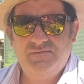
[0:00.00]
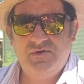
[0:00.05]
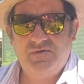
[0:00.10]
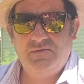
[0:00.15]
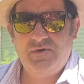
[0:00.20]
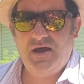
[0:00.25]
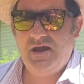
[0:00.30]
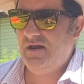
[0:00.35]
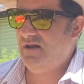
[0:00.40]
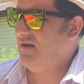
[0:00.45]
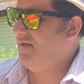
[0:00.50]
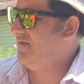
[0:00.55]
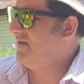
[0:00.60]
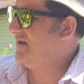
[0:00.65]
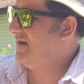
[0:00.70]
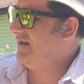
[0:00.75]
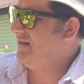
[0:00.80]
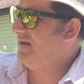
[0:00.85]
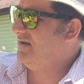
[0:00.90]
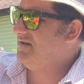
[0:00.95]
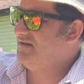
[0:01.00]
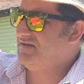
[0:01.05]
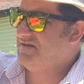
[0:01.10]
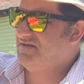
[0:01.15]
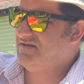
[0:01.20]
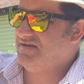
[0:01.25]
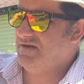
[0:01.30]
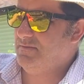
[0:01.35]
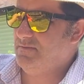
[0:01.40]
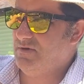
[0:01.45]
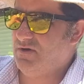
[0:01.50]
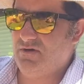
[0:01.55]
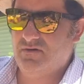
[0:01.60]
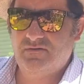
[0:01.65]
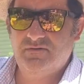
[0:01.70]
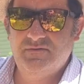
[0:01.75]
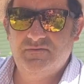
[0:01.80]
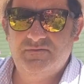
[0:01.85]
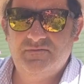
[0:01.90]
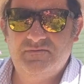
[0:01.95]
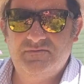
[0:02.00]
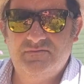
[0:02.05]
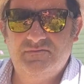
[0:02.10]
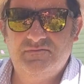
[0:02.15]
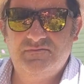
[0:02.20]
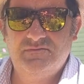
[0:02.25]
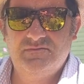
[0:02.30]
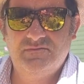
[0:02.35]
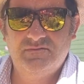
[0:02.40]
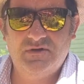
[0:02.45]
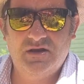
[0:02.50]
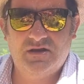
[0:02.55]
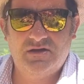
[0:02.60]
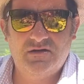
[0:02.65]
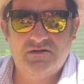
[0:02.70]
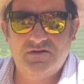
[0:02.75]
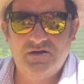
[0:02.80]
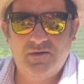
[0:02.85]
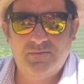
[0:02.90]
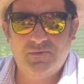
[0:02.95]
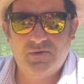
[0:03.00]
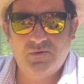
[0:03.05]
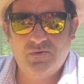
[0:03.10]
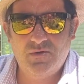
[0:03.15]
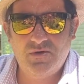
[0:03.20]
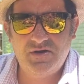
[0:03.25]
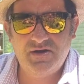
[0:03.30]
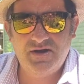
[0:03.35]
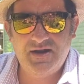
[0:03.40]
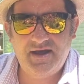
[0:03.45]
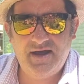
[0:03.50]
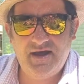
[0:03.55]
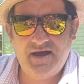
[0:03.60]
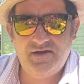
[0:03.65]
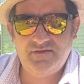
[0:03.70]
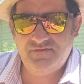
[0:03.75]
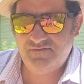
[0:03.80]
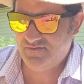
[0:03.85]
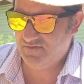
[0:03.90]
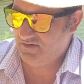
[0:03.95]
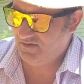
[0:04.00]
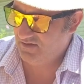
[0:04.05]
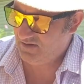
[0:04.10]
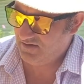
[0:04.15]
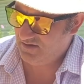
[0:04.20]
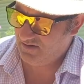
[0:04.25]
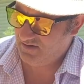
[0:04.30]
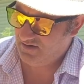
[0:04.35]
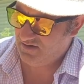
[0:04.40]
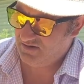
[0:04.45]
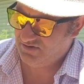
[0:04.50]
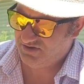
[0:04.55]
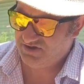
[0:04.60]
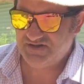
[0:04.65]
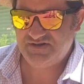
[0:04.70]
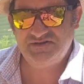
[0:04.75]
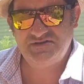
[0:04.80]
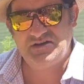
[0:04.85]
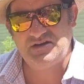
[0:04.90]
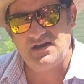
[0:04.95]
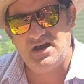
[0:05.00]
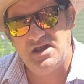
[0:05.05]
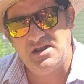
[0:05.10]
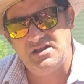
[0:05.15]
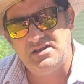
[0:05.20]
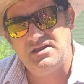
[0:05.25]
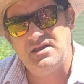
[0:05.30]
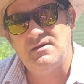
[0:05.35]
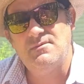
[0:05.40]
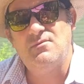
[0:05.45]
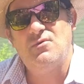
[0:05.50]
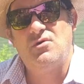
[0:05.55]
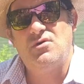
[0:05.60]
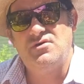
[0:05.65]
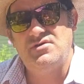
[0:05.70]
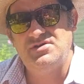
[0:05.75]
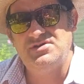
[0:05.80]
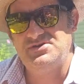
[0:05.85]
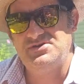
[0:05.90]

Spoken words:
right? And then I let it simmer, like on number 1.5, just to kind of get more of the